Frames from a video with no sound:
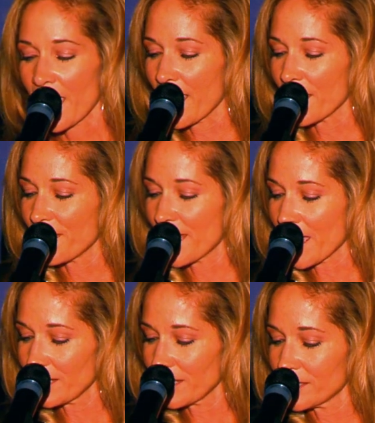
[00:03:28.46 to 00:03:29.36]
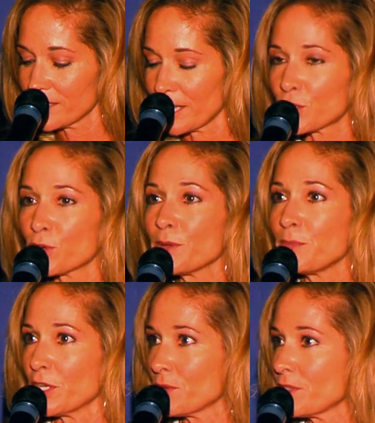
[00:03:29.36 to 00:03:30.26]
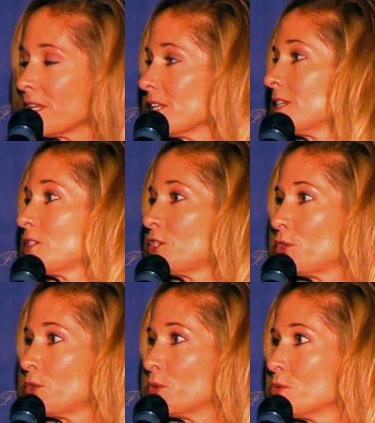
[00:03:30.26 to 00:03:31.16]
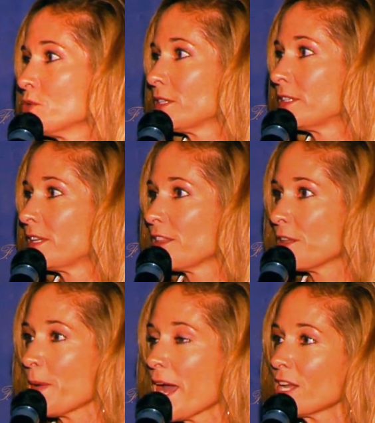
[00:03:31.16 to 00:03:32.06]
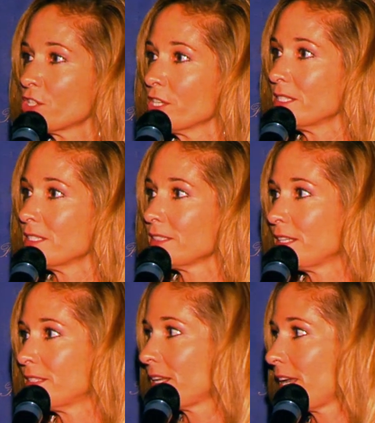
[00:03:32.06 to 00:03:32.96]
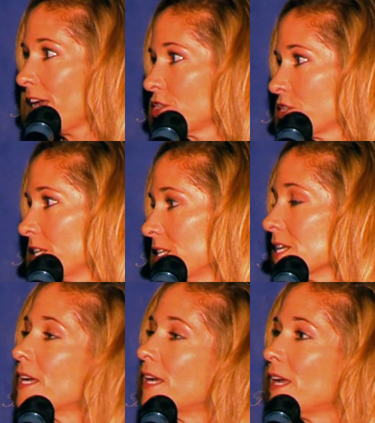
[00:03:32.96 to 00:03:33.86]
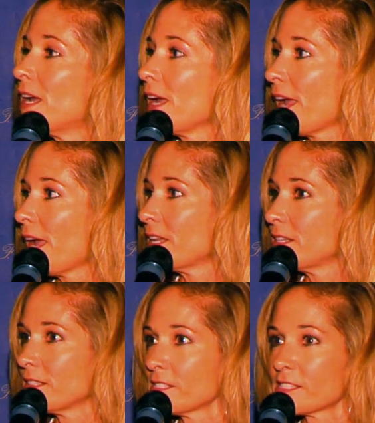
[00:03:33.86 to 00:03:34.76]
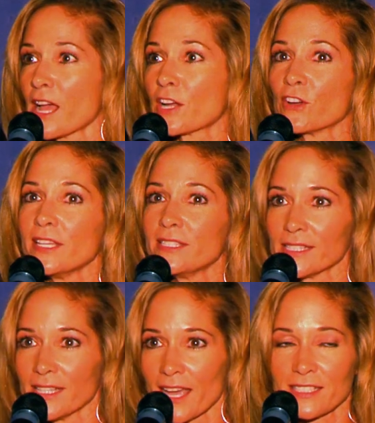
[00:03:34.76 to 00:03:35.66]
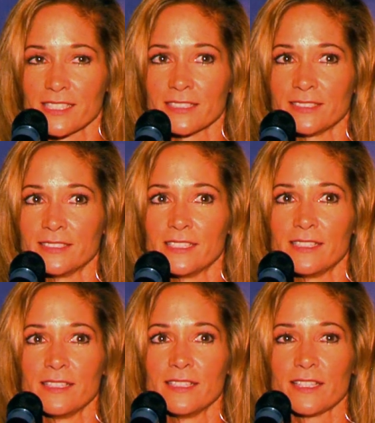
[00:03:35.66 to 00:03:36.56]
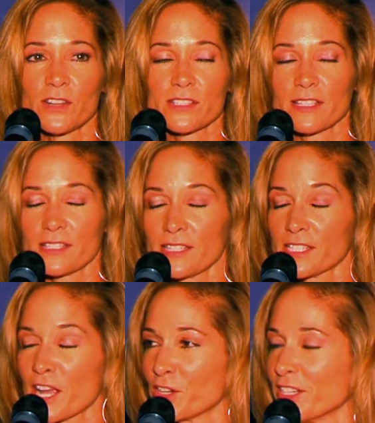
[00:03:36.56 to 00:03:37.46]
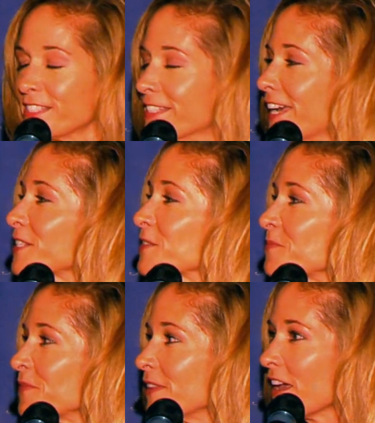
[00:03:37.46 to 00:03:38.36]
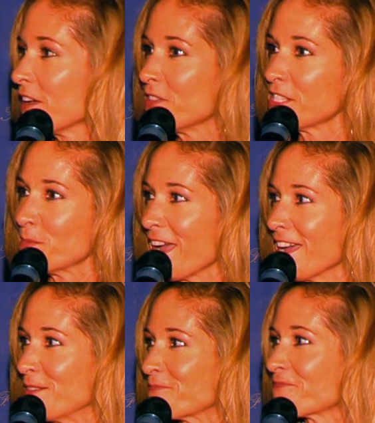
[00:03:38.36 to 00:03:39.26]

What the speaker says: And that is a tribute to the passion and dedication and soccer intellect, notice I say soccer intellect, of this man.